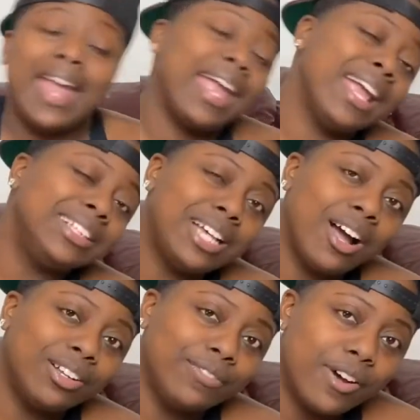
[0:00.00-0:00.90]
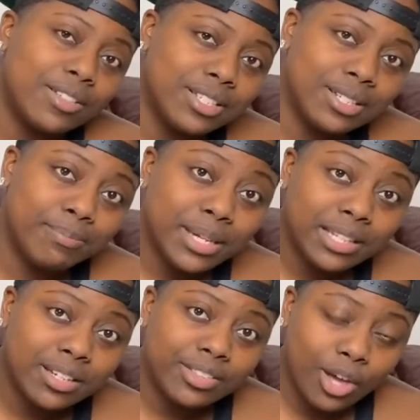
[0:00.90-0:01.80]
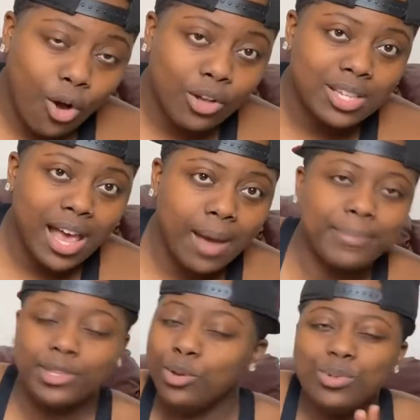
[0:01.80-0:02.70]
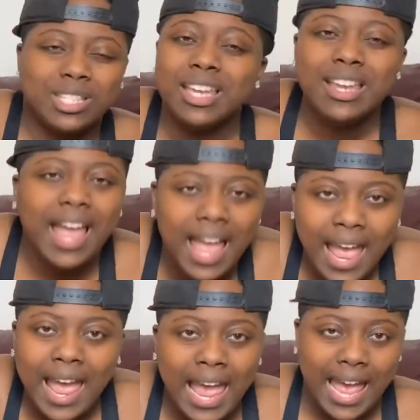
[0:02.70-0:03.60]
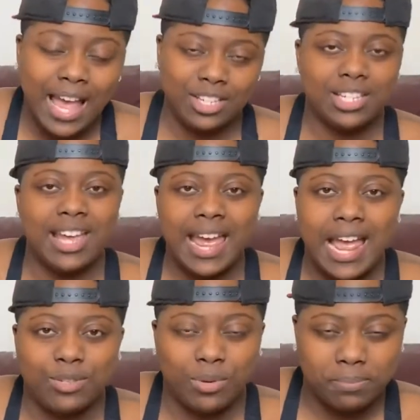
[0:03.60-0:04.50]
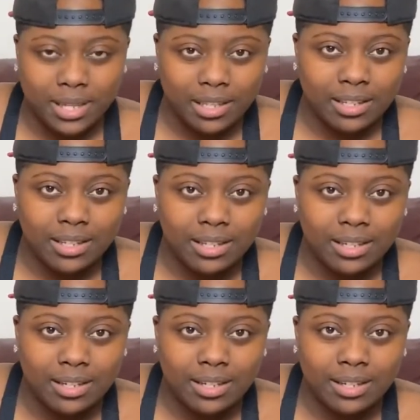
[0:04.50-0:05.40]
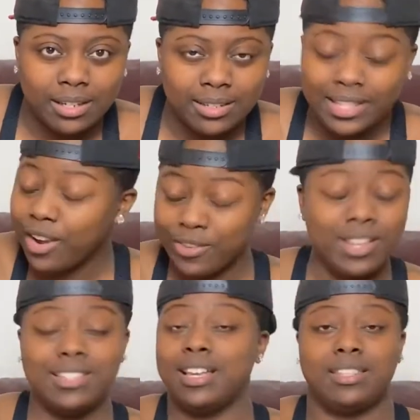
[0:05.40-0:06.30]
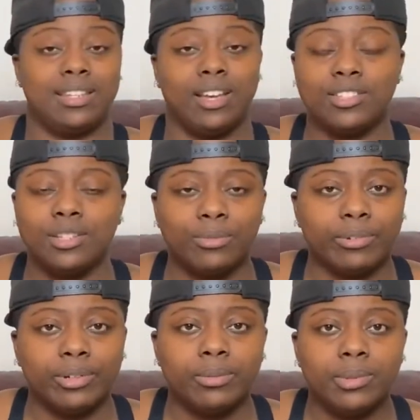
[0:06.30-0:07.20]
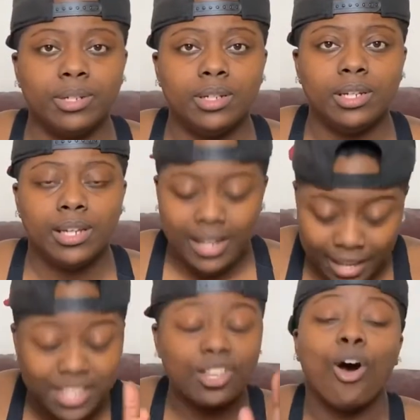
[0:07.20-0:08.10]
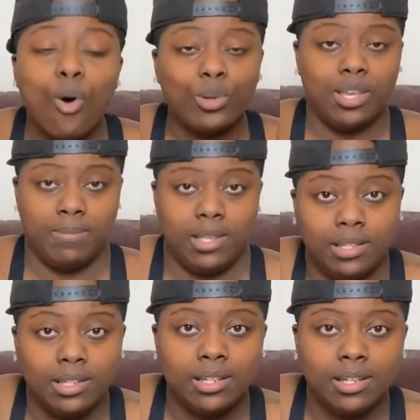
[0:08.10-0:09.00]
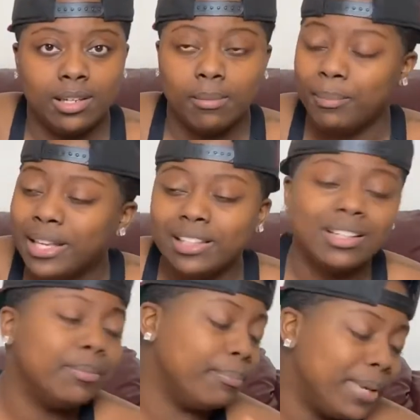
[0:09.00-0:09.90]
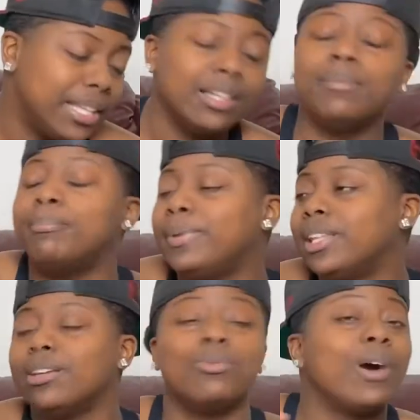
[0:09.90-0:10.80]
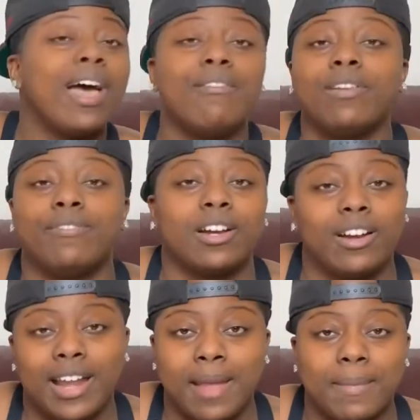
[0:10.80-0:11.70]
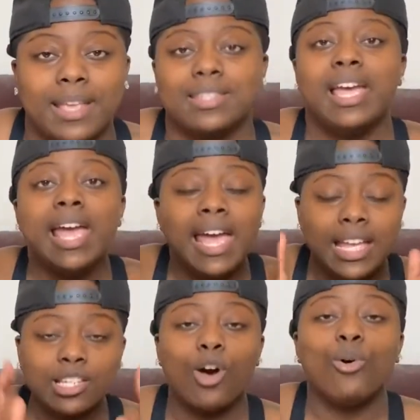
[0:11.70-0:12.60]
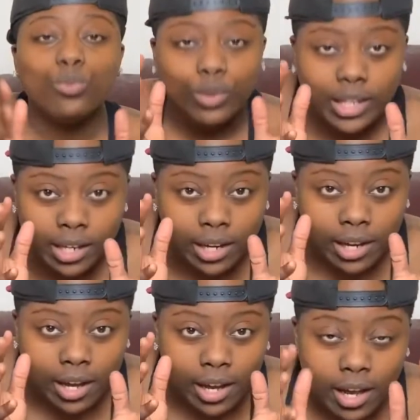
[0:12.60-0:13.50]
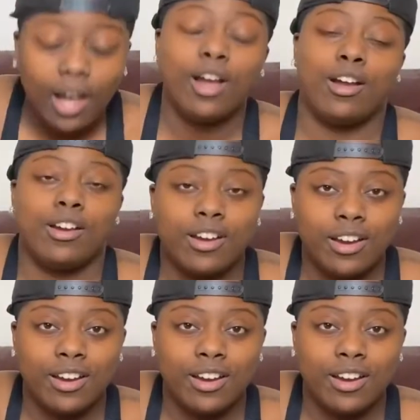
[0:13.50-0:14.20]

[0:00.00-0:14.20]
and talk on the phone to Mila the whole time? You see how she acts with Mila. There is nothing else in the room. It's only Mila. Mila, whatever the fuck her name is. It's only her.